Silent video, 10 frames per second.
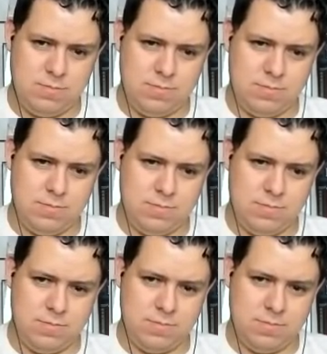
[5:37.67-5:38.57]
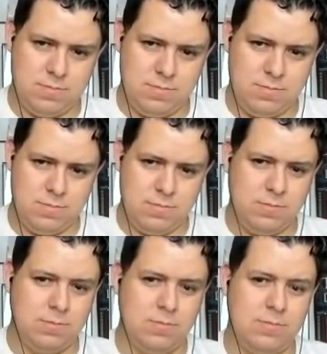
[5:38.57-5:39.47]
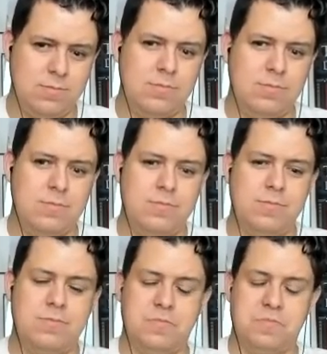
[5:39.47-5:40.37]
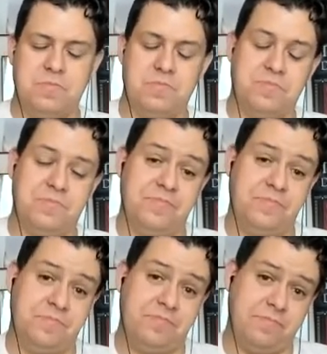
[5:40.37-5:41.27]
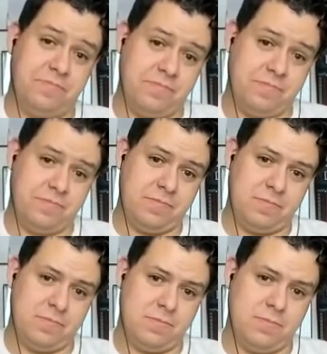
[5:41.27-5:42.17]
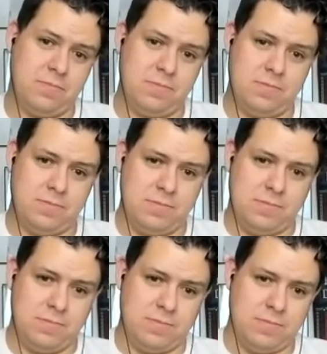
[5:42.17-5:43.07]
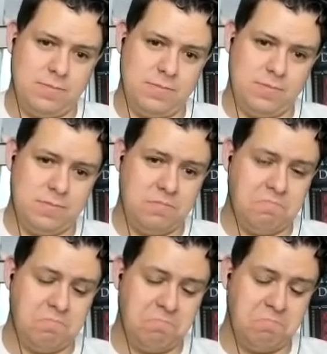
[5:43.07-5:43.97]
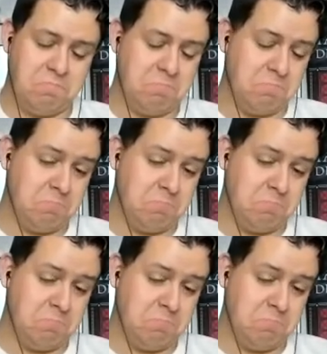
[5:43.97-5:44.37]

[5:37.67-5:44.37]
This person isn't speaking.